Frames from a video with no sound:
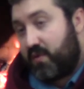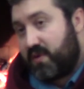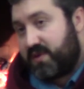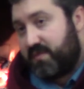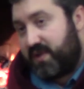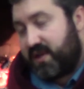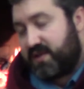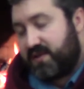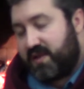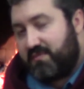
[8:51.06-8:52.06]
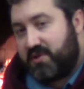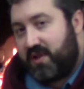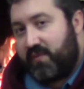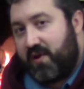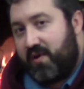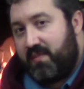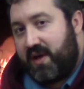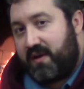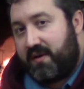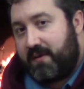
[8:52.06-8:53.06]
And of course, the biggest assumption that we
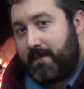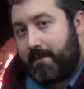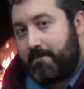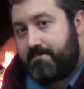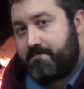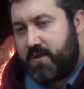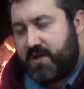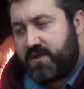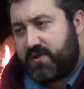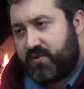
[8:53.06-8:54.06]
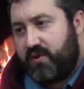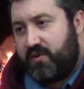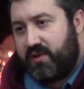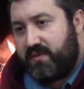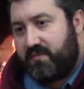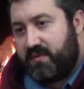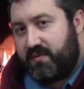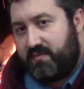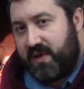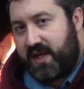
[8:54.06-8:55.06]
all make, which is true
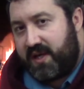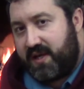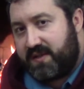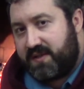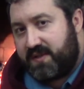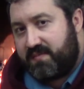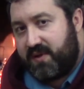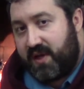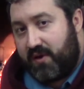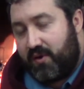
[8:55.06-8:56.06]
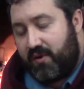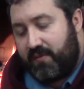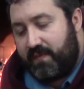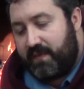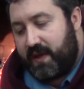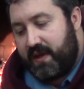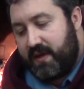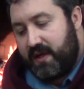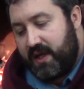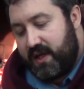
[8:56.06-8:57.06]
in many cases, but not all,
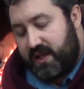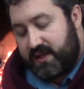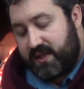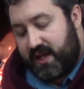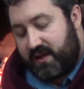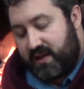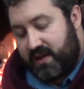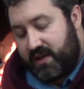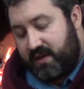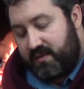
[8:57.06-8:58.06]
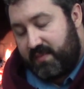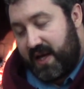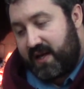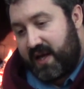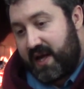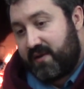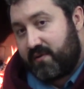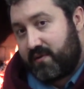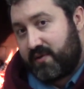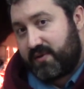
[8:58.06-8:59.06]
is that the
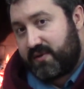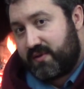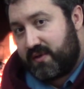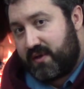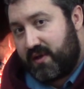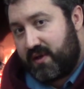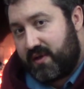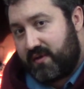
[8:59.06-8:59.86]
panhandlers